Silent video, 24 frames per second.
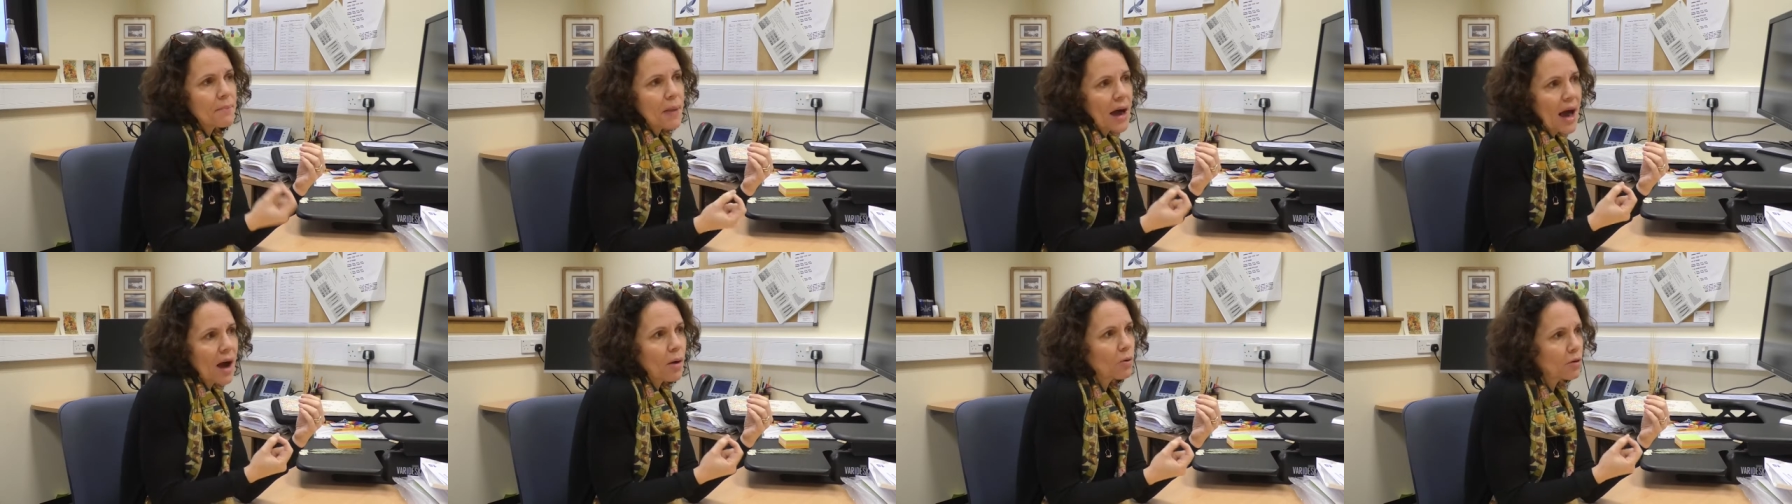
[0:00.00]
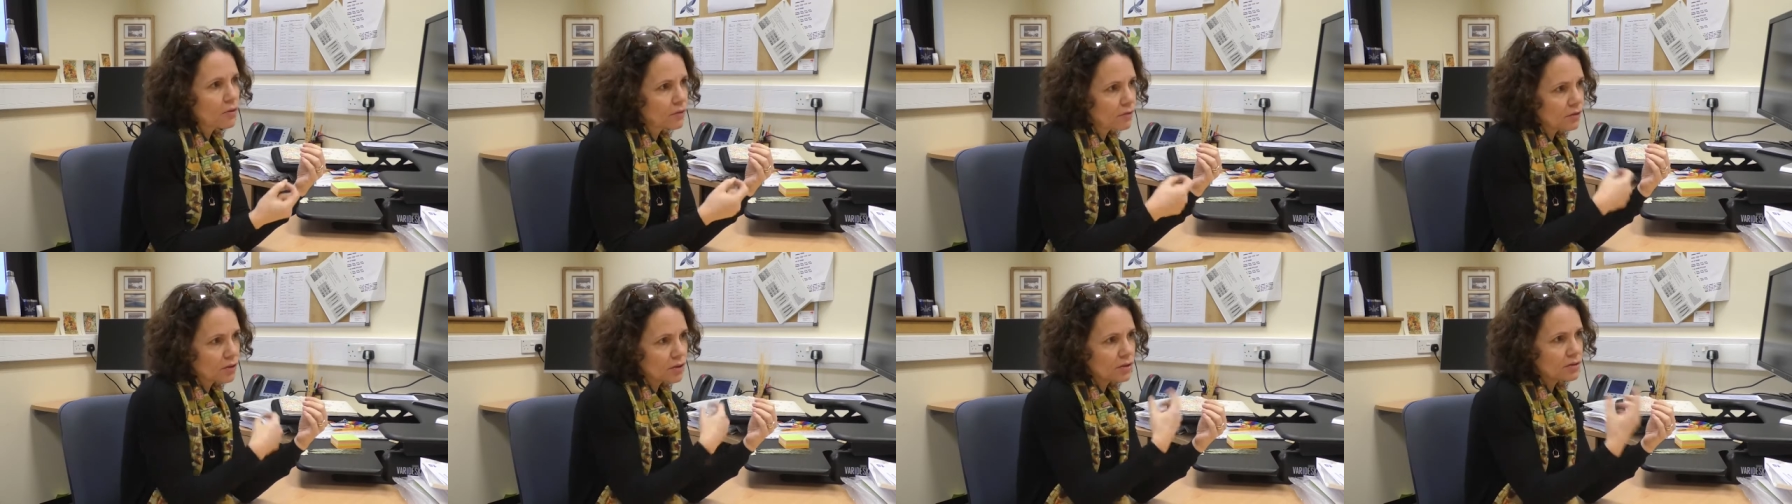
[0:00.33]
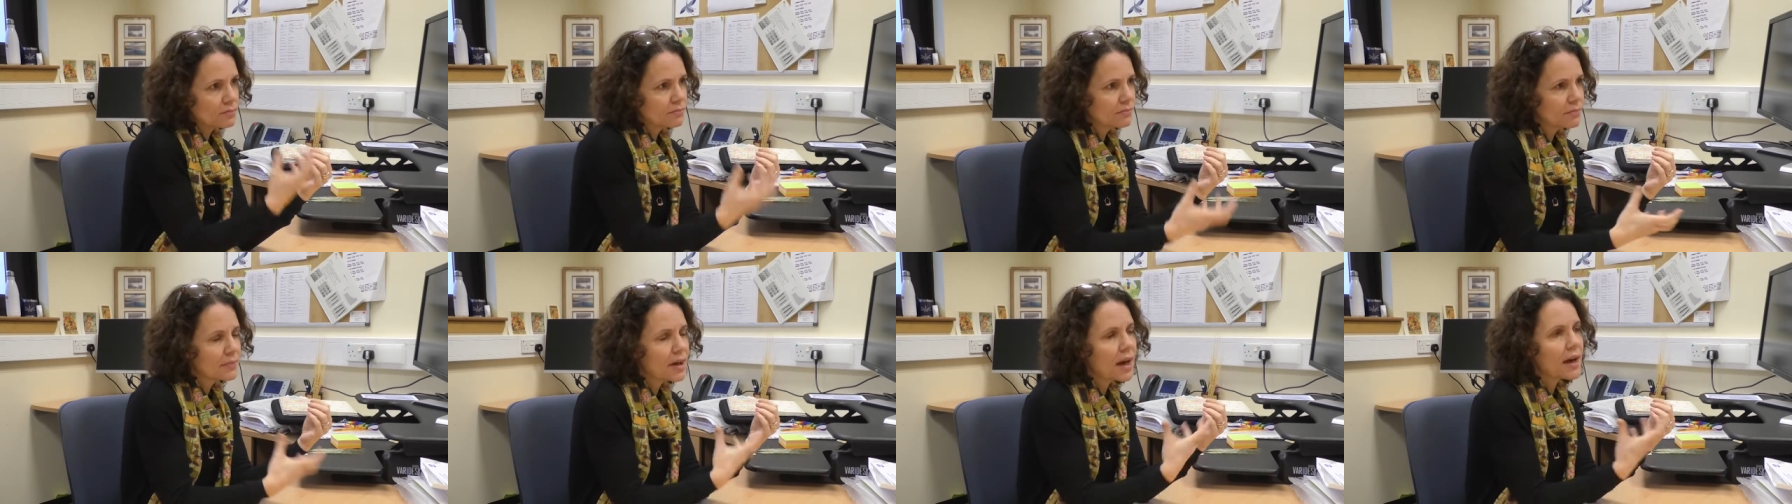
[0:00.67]

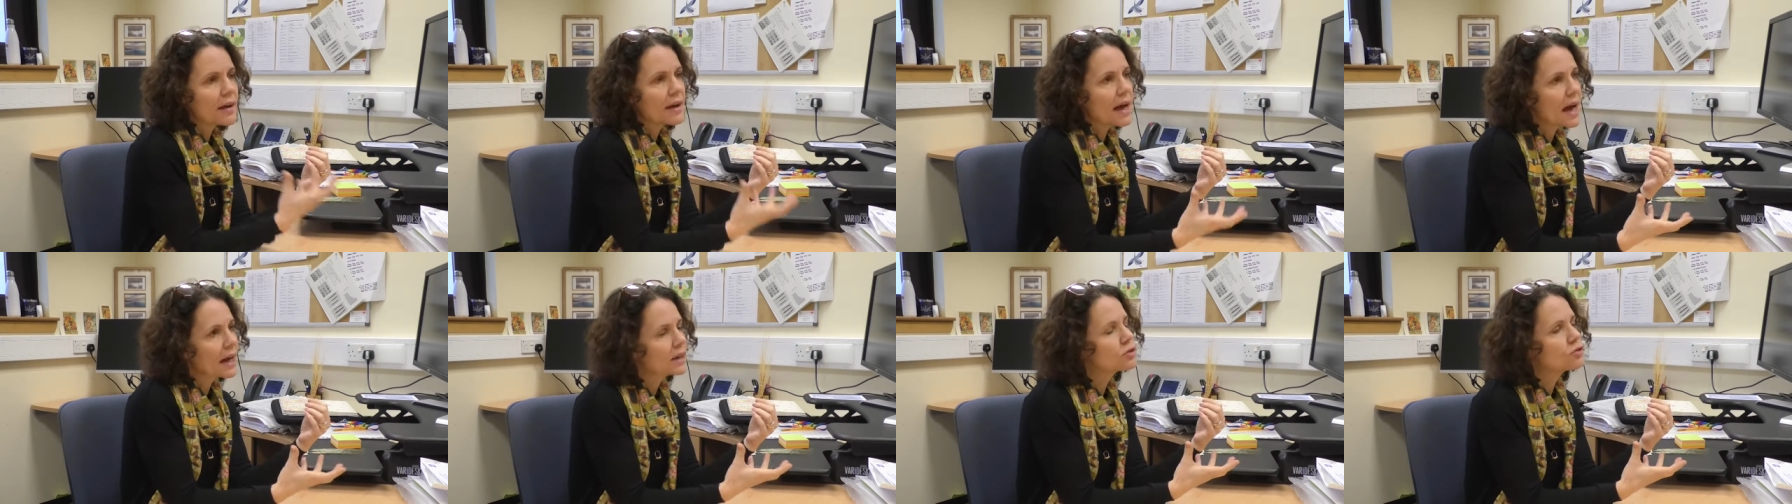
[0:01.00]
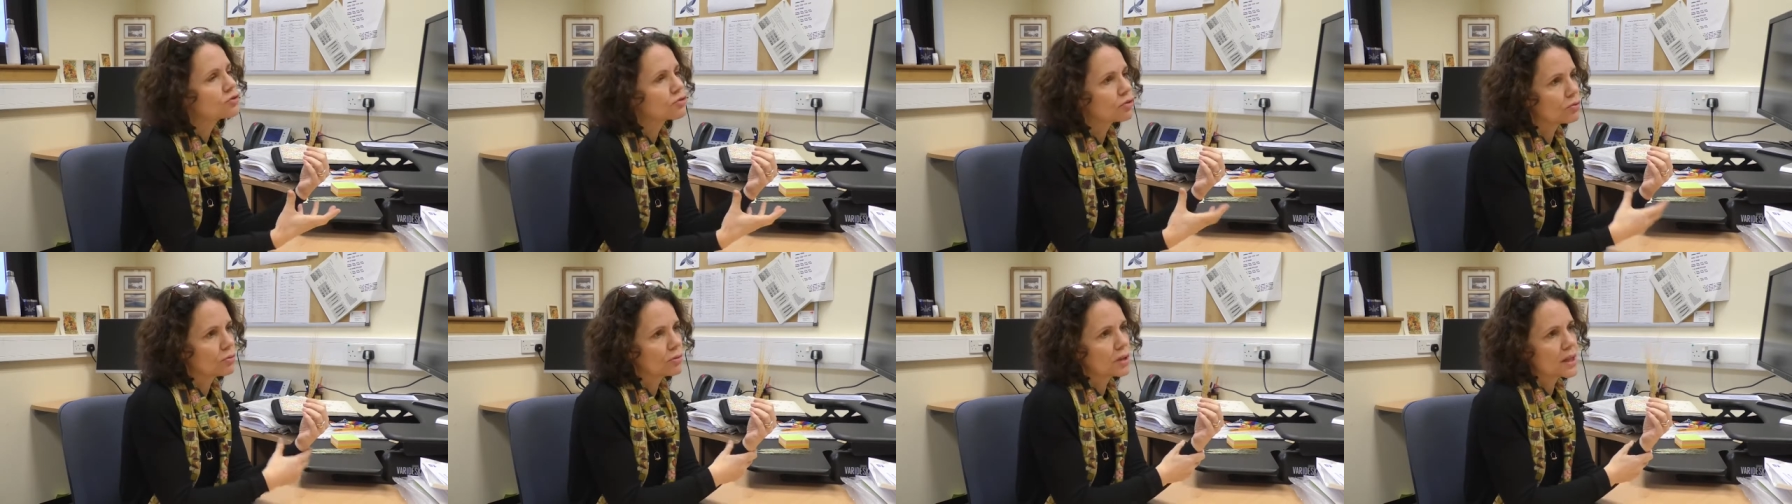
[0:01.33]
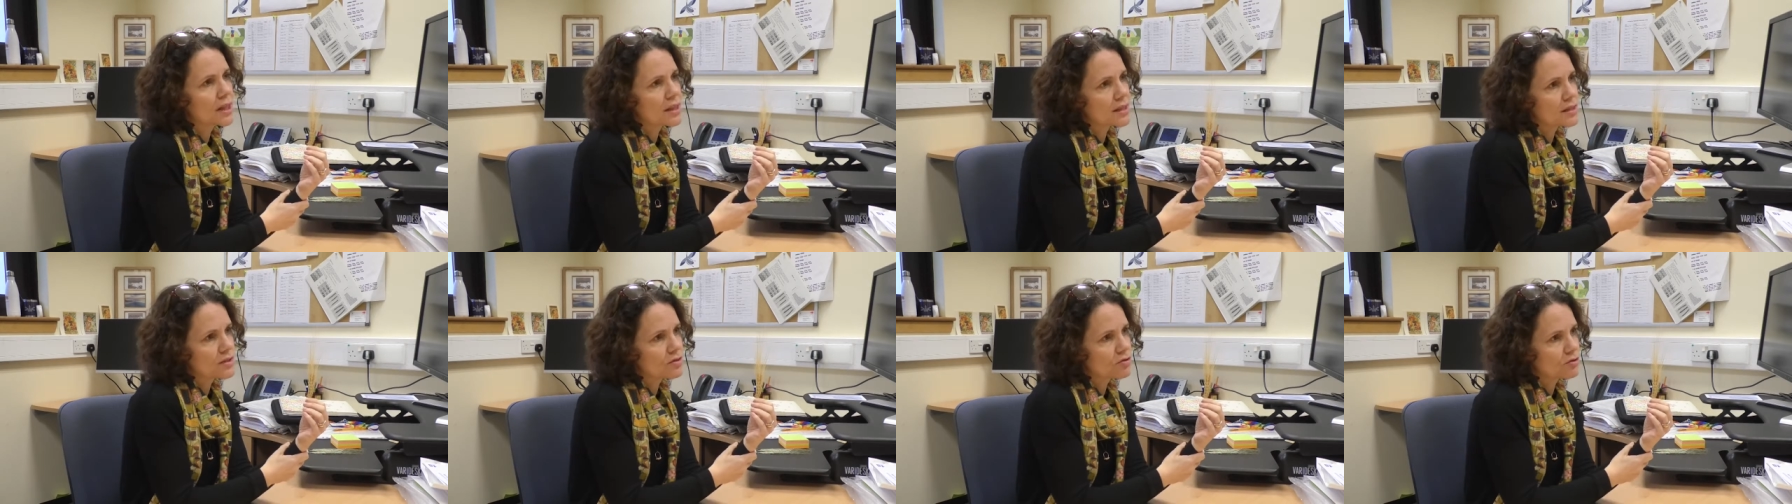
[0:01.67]
powerful at
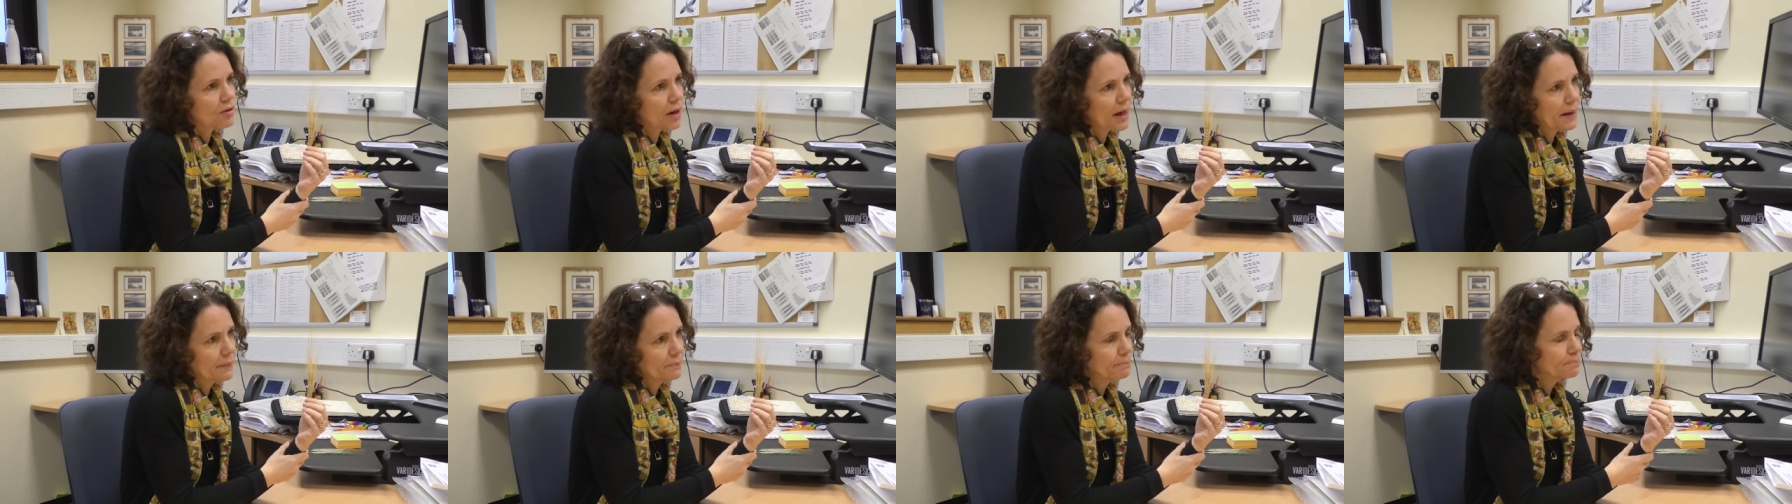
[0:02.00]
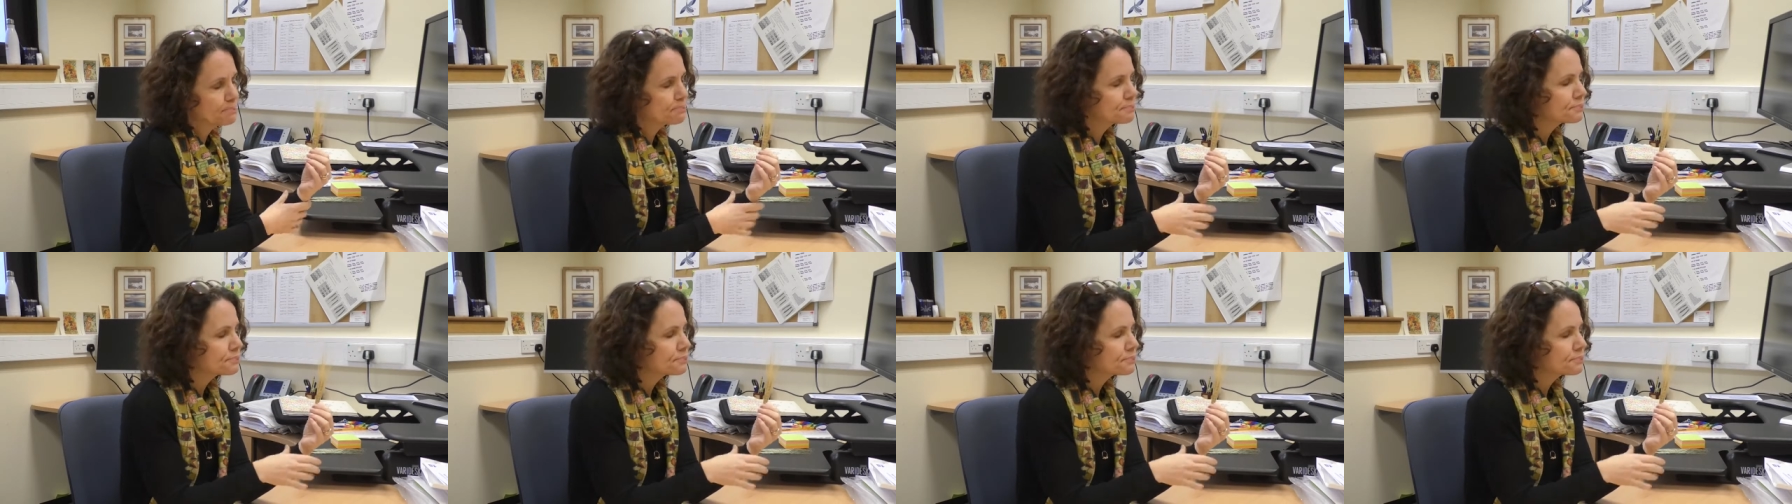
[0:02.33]
controlling this trait.